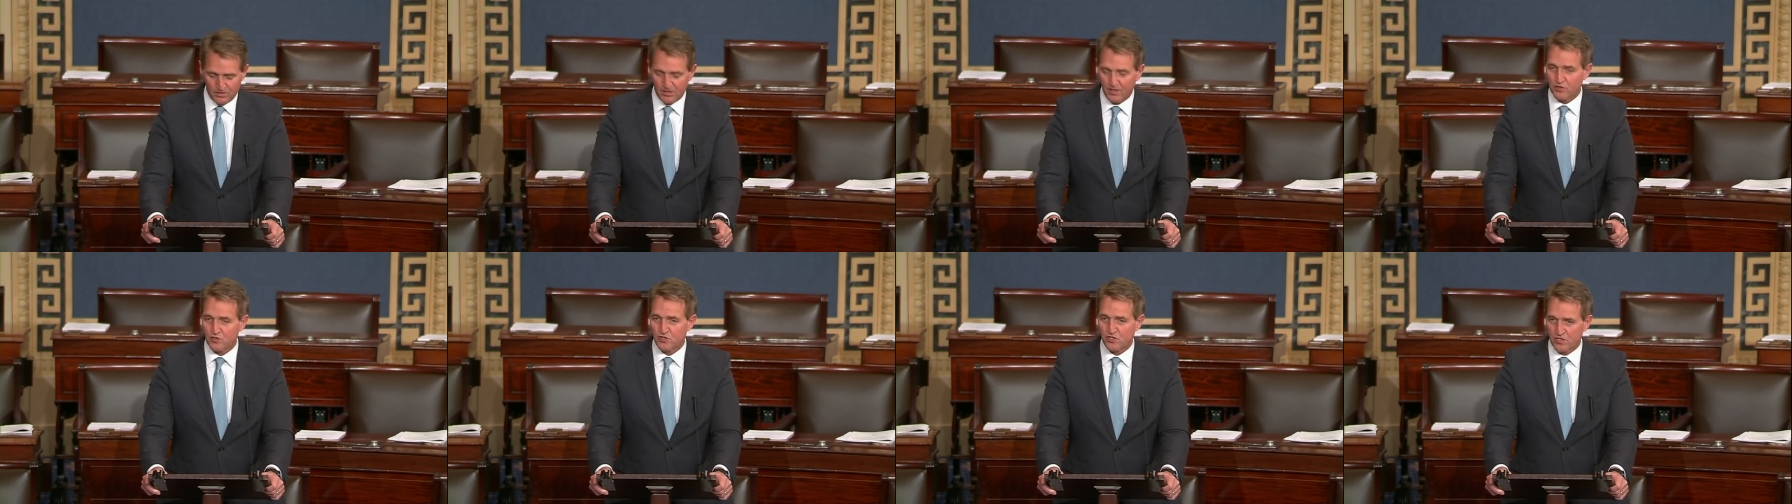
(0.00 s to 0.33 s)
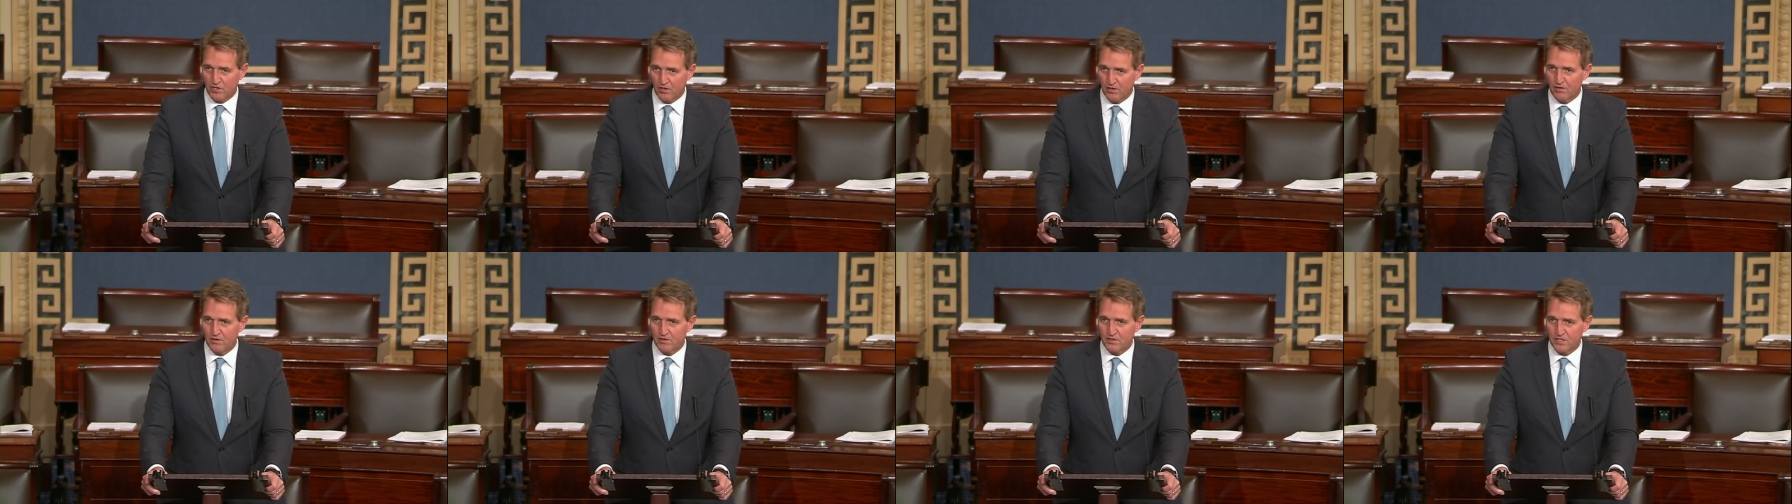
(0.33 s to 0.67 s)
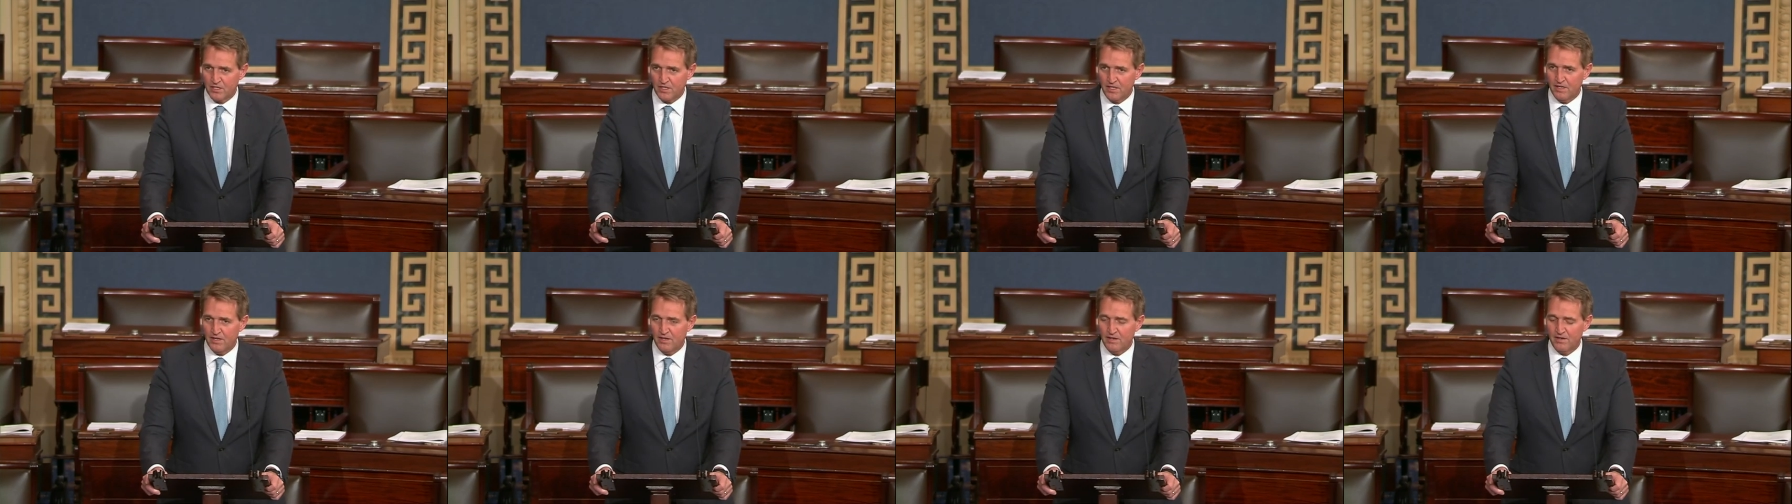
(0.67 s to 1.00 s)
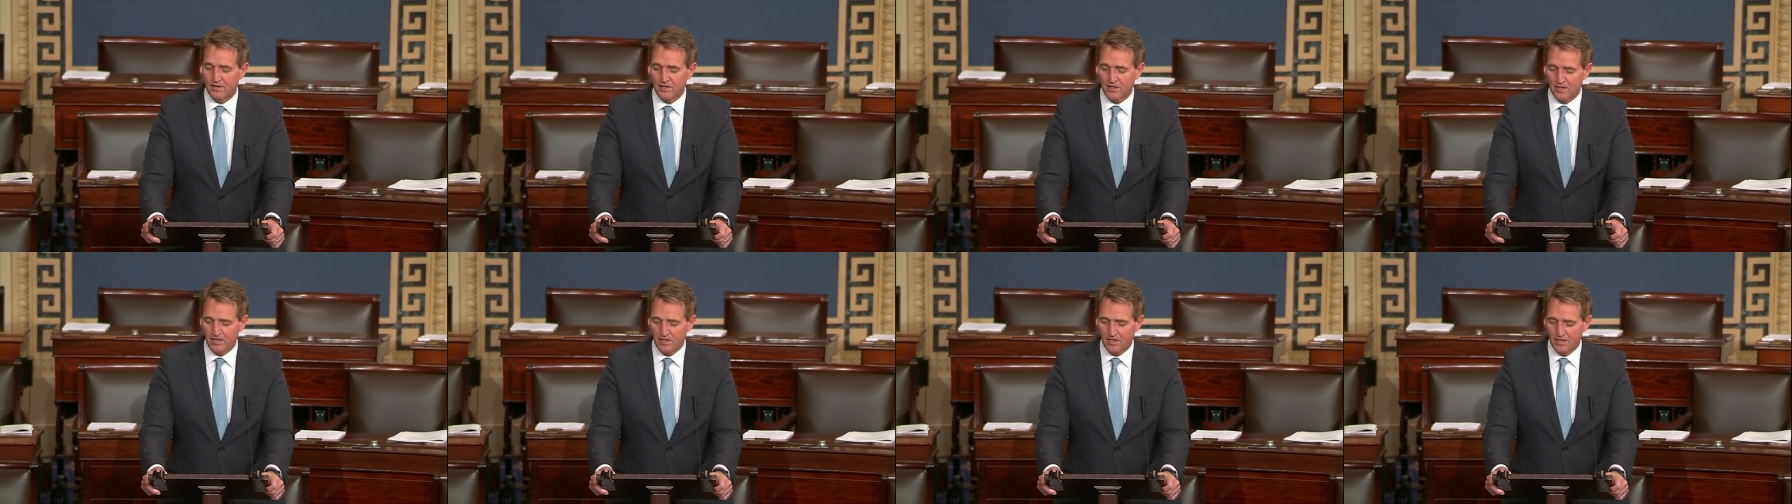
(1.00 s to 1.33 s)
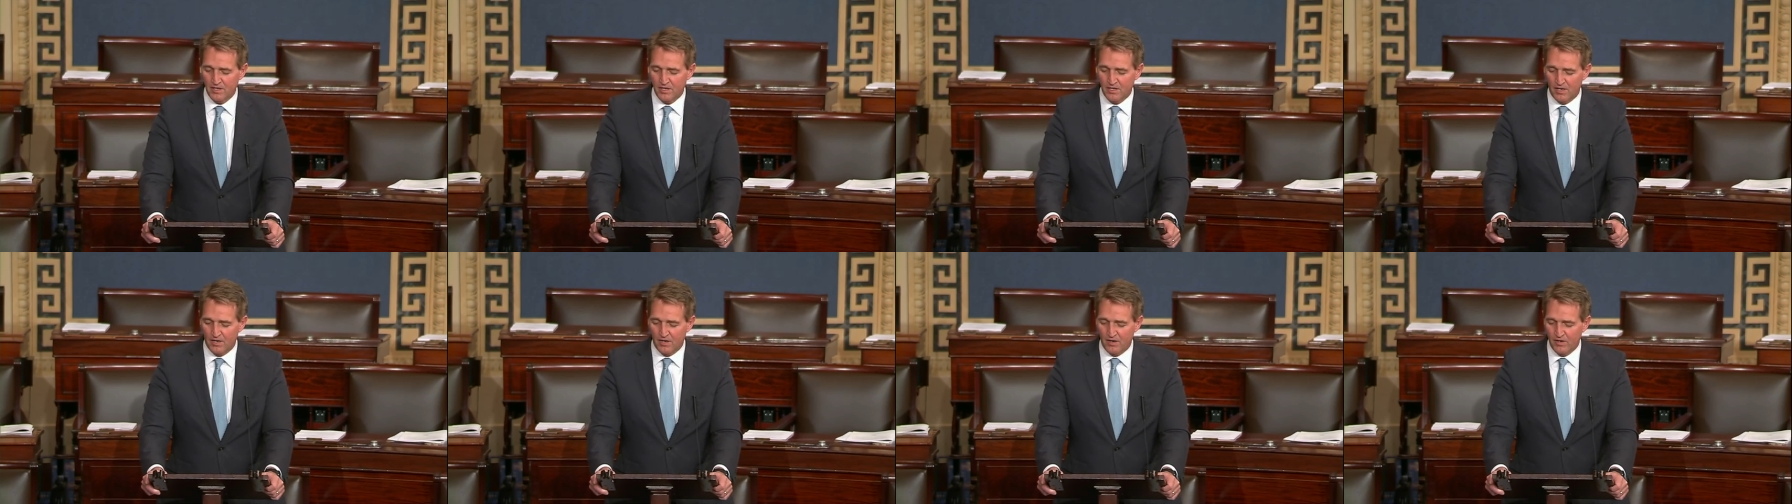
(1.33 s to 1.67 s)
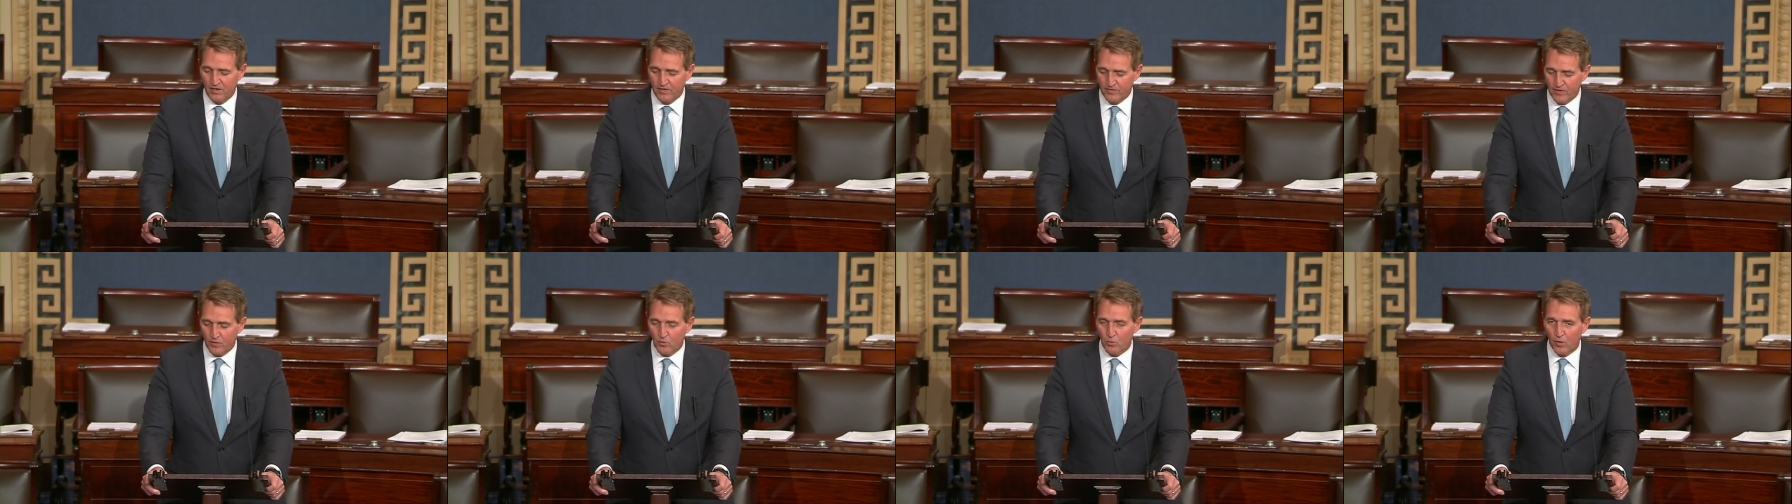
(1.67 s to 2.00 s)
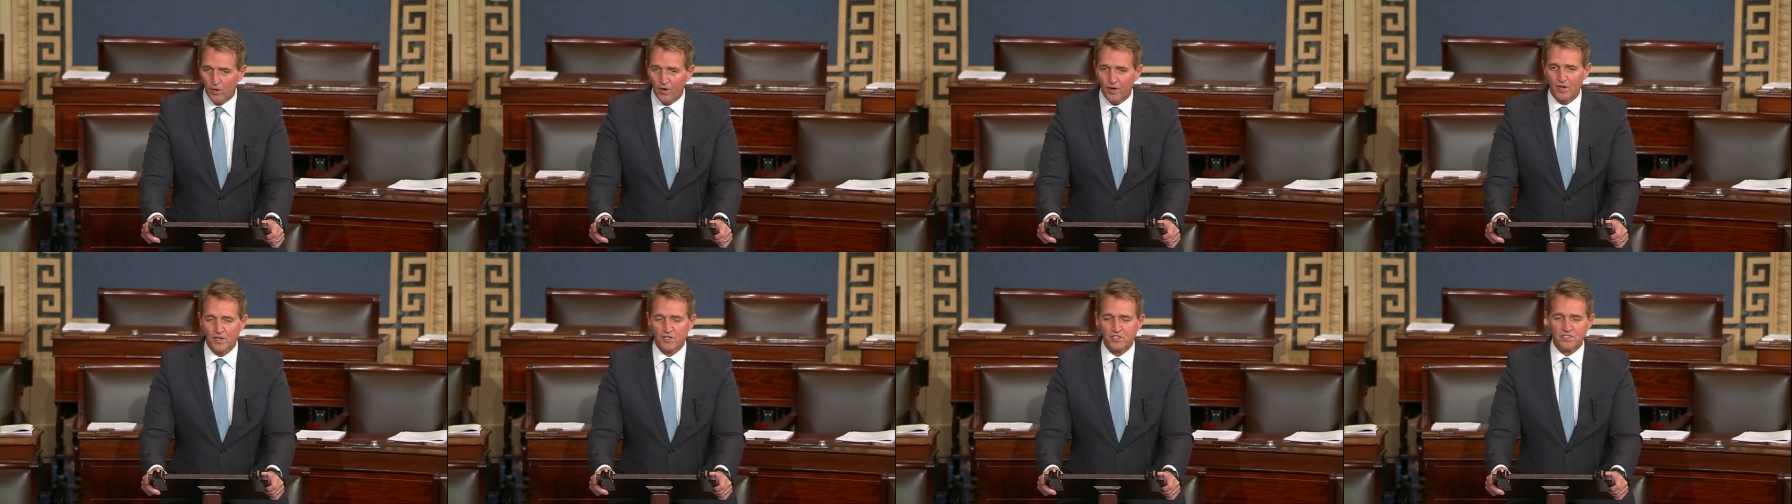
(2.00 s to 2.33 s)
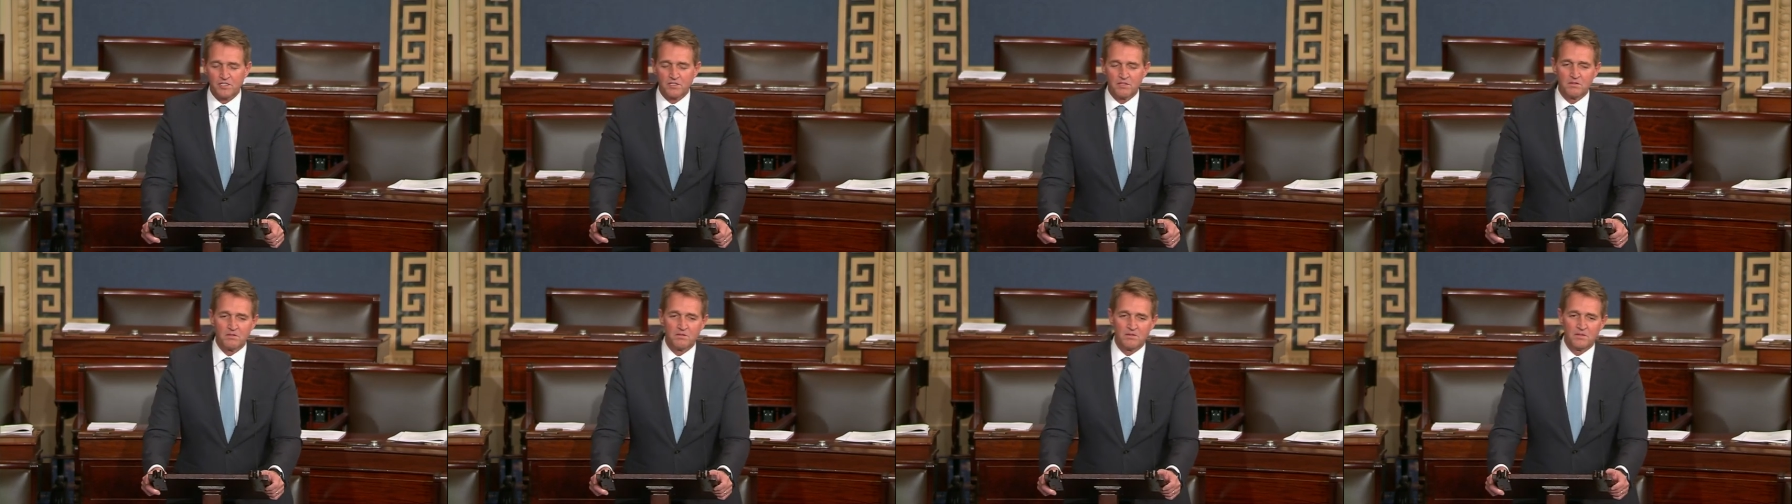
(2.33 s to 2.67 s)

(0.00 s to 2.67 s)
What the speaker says: uncertainty are even worse.